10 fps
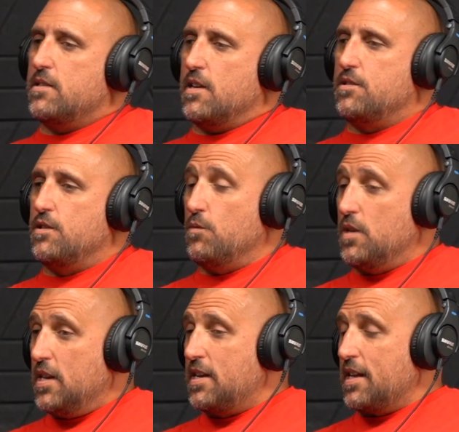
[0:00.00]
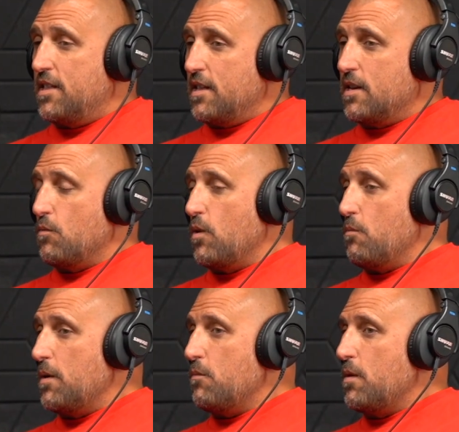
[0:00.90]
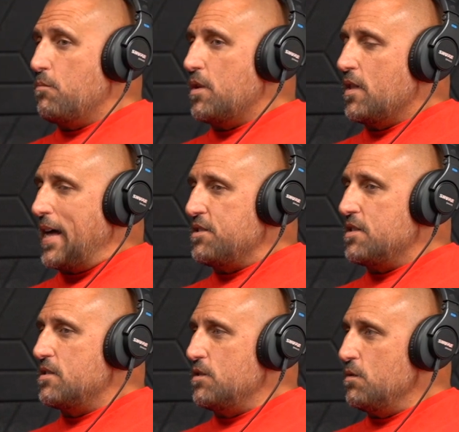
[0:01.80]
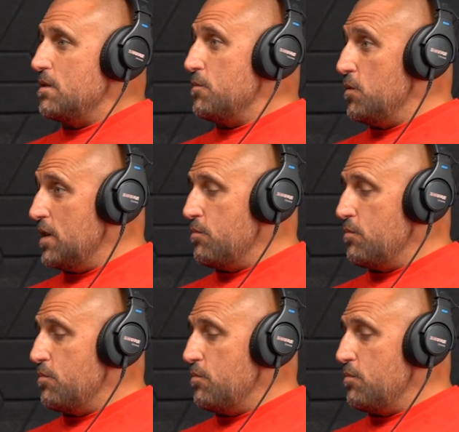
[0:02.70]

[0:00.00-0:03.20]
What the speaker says: us unique, I think, and what allows us to do some unique